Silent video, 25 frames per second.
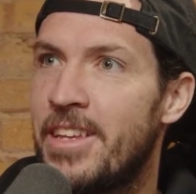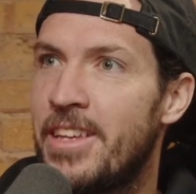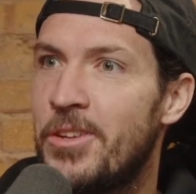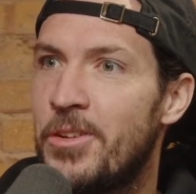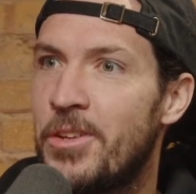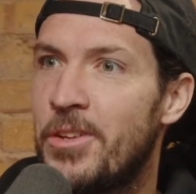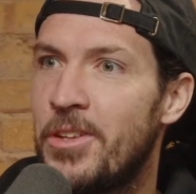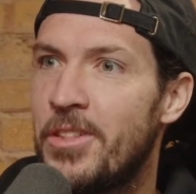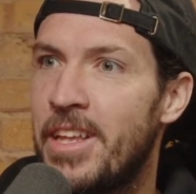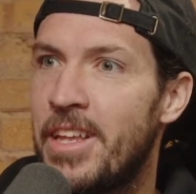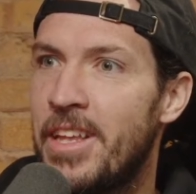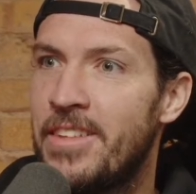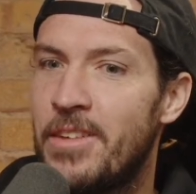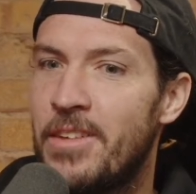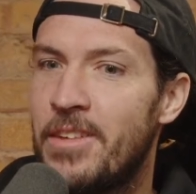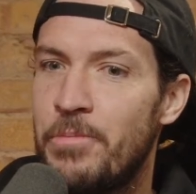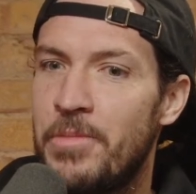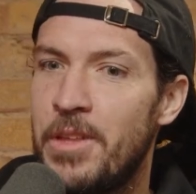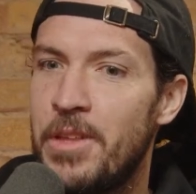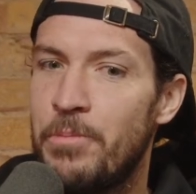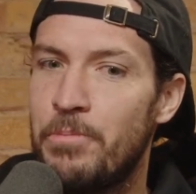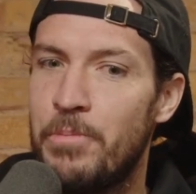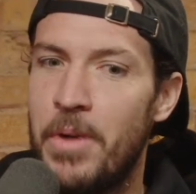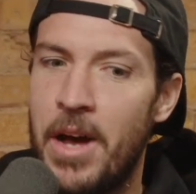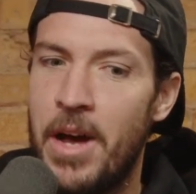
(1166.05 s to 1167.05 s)
You can let
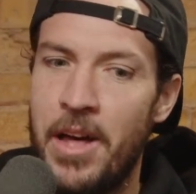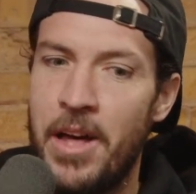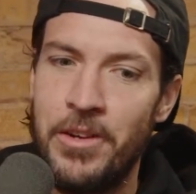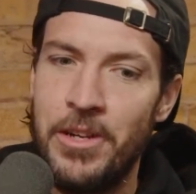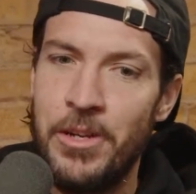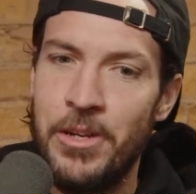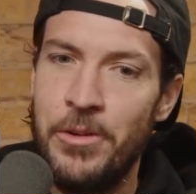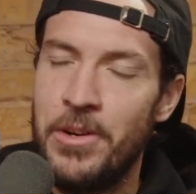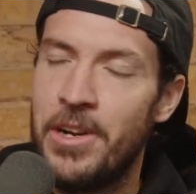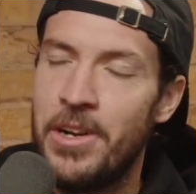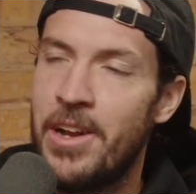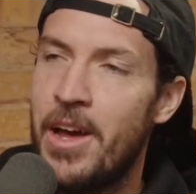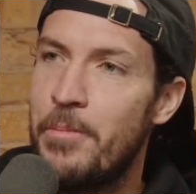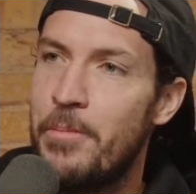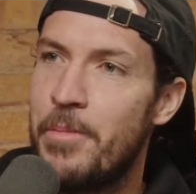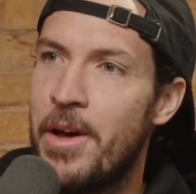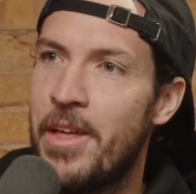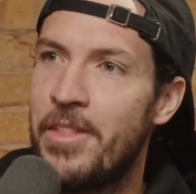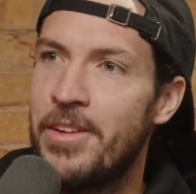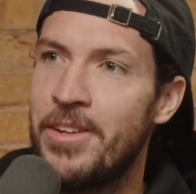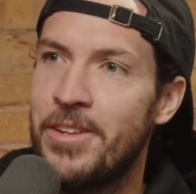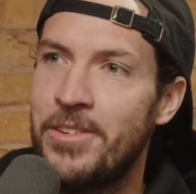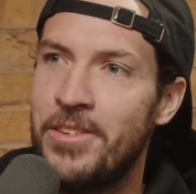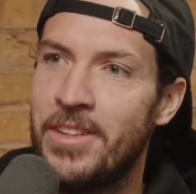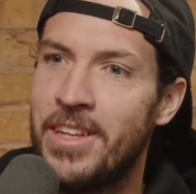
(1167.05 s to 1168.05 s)
something bother you or not
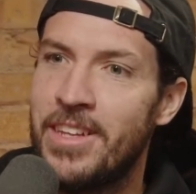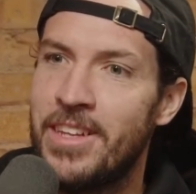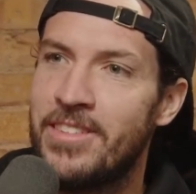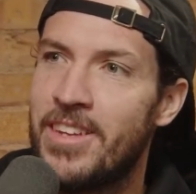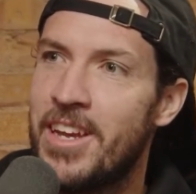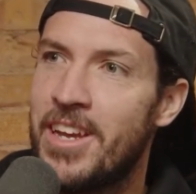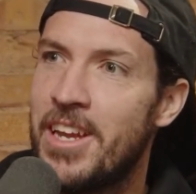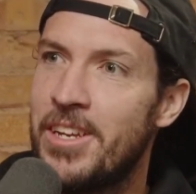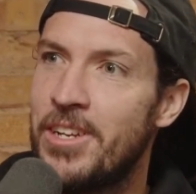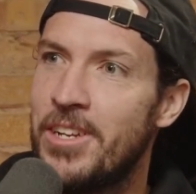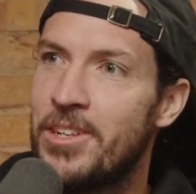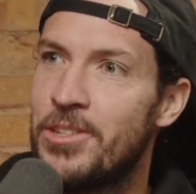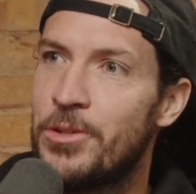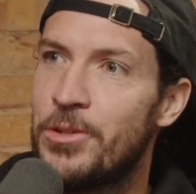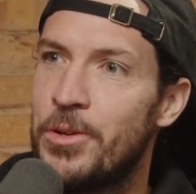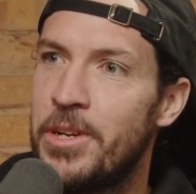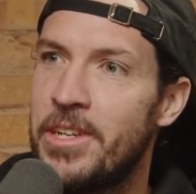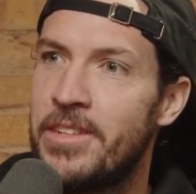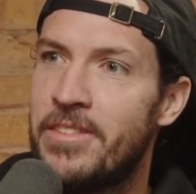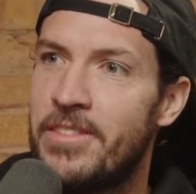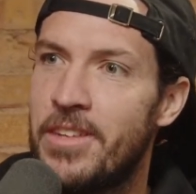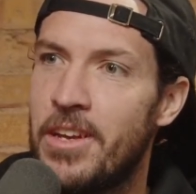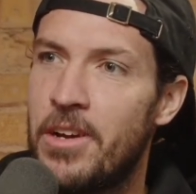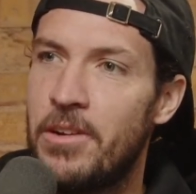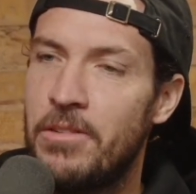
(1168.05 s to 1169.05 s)
bother you, and that's kind of your
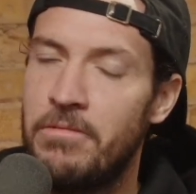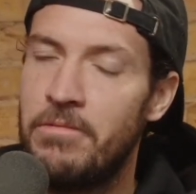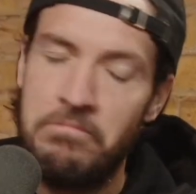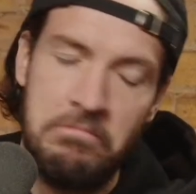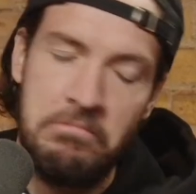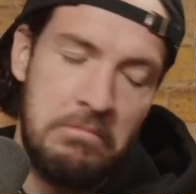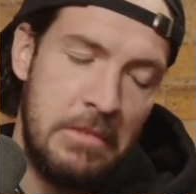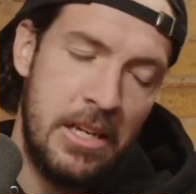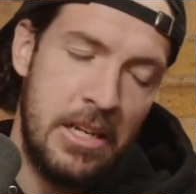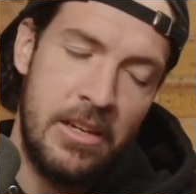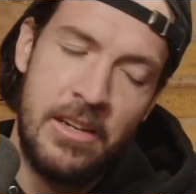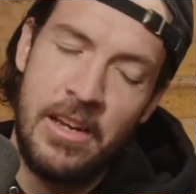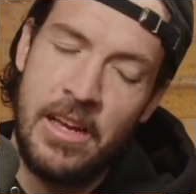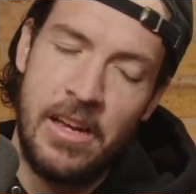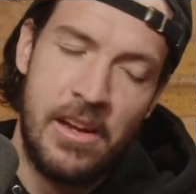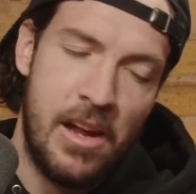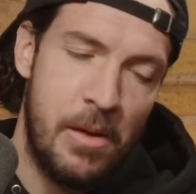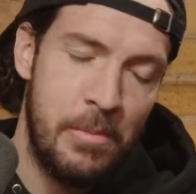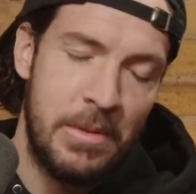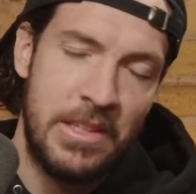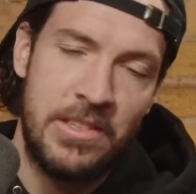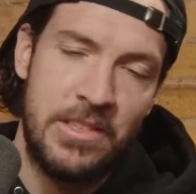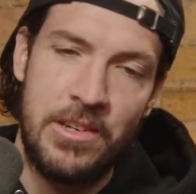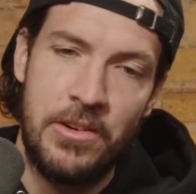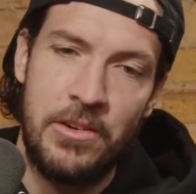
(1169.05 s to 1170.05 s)
choice. So internet
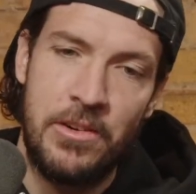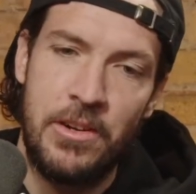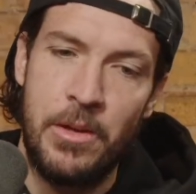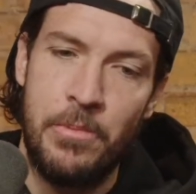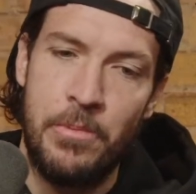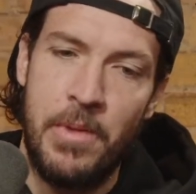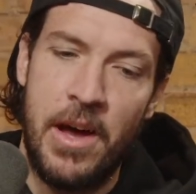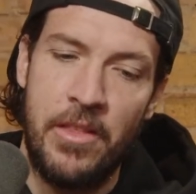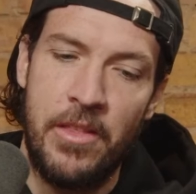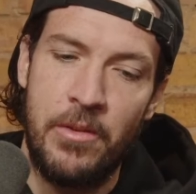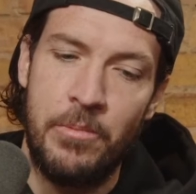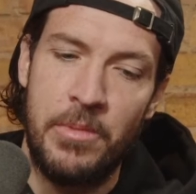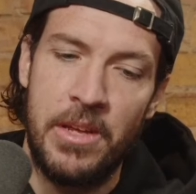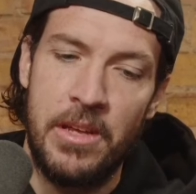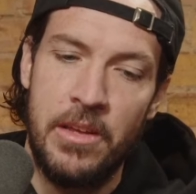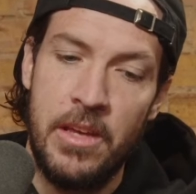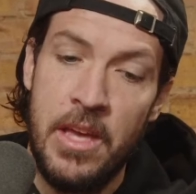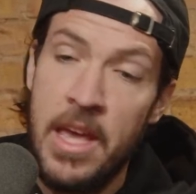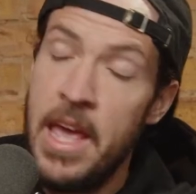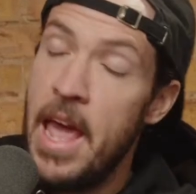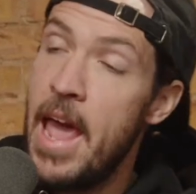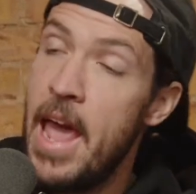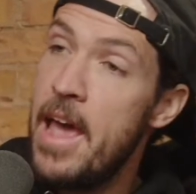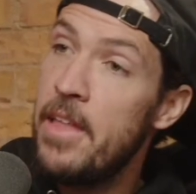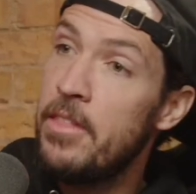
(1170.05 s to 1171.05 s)
comments don't really bother me,
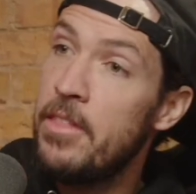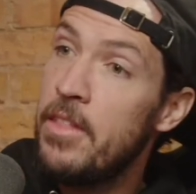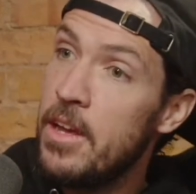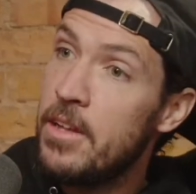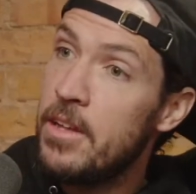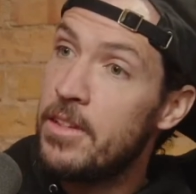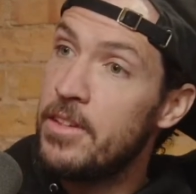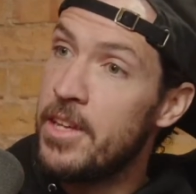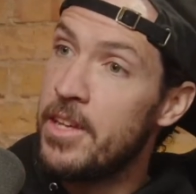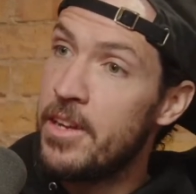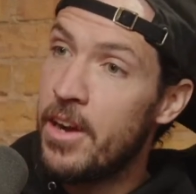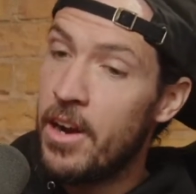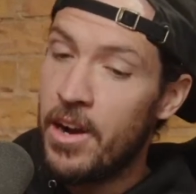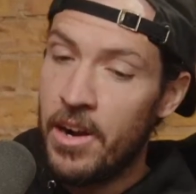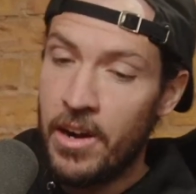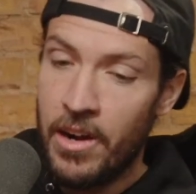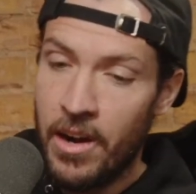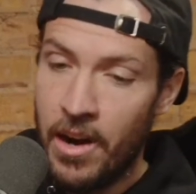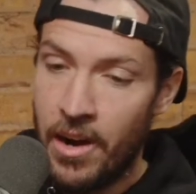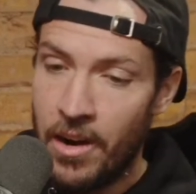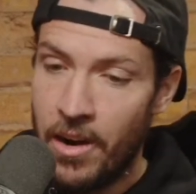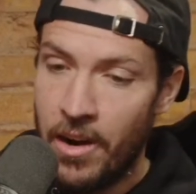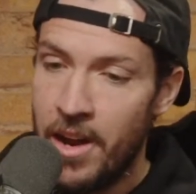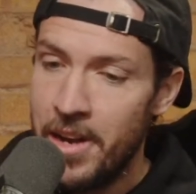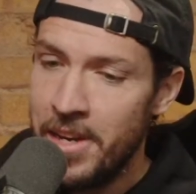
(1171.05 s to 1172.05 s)
and luckily
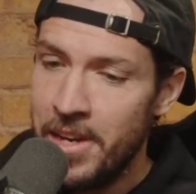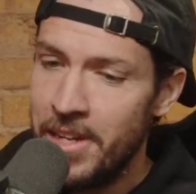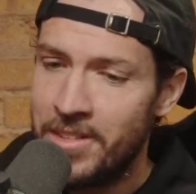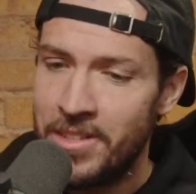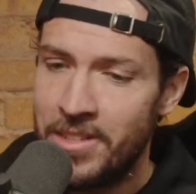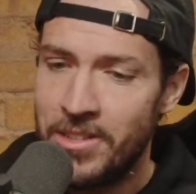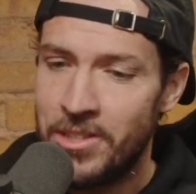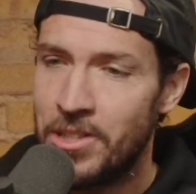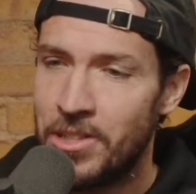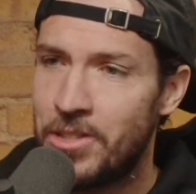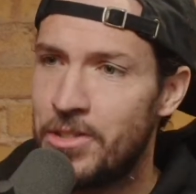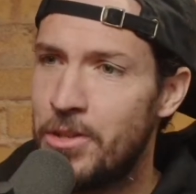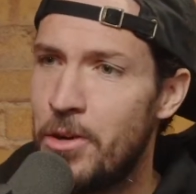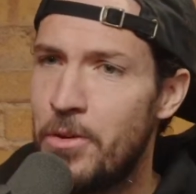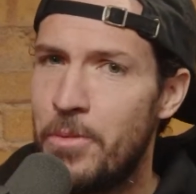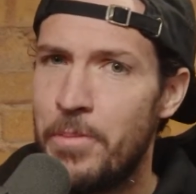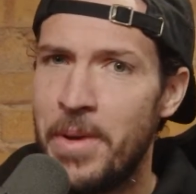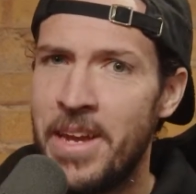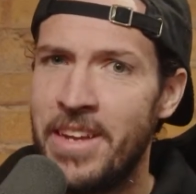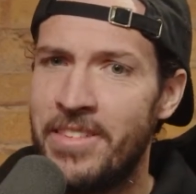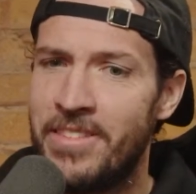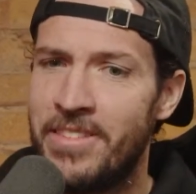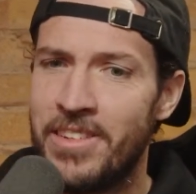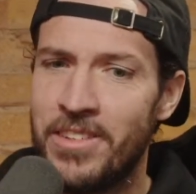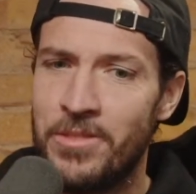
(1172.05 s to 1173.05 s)
our audience is just so
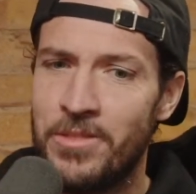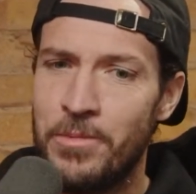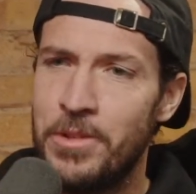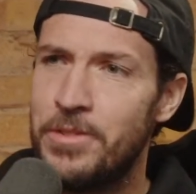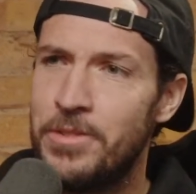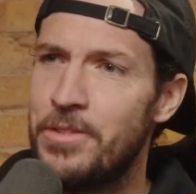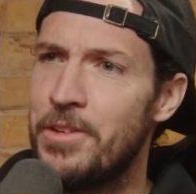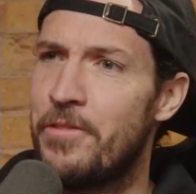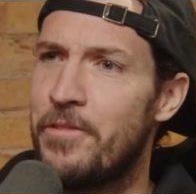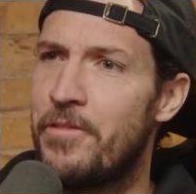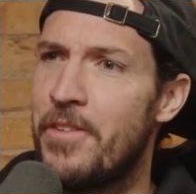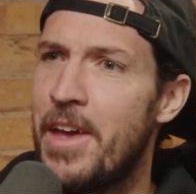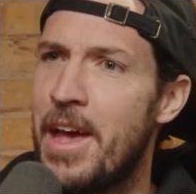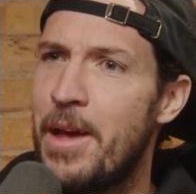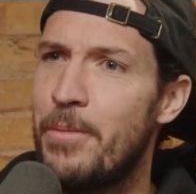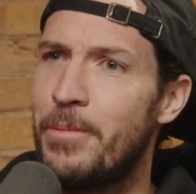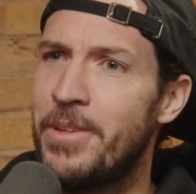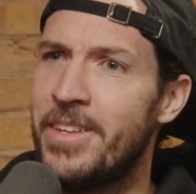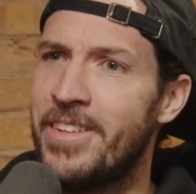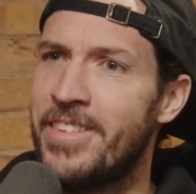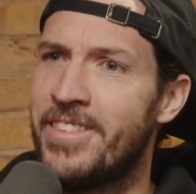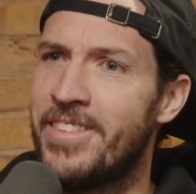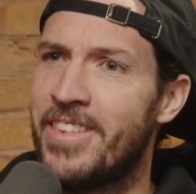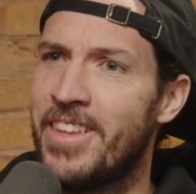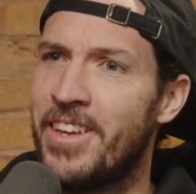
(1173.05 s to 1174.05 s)
amazing. It's mostly
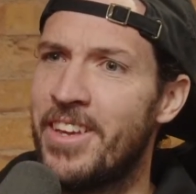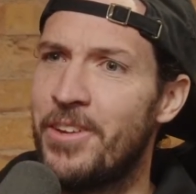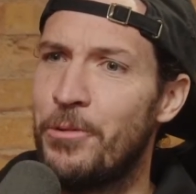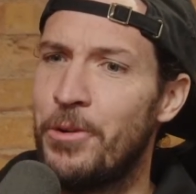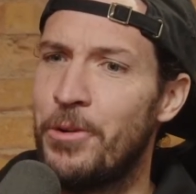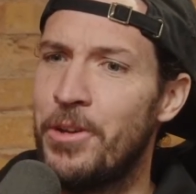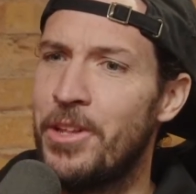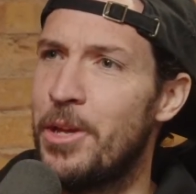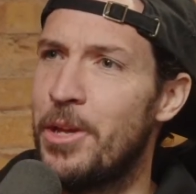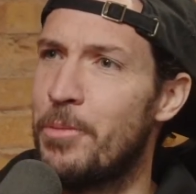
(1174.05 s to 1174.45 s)
families that really